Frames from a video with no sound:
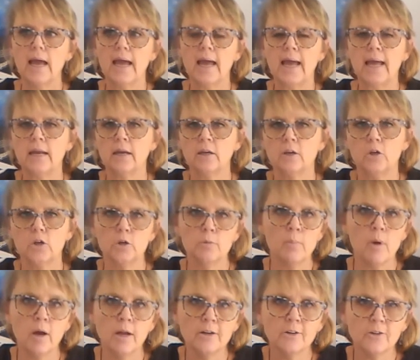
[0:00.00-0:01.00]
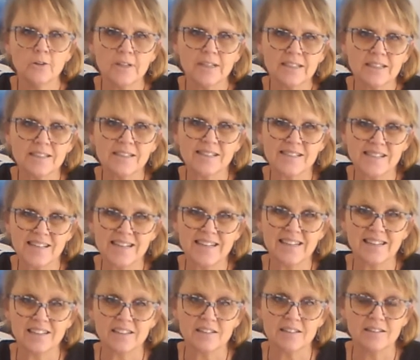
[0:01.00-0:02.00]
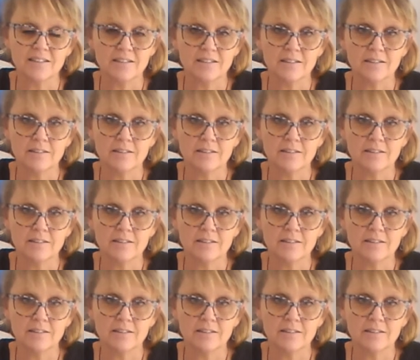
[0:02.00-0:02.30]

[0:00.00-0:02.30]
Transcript: And you might not get to see it,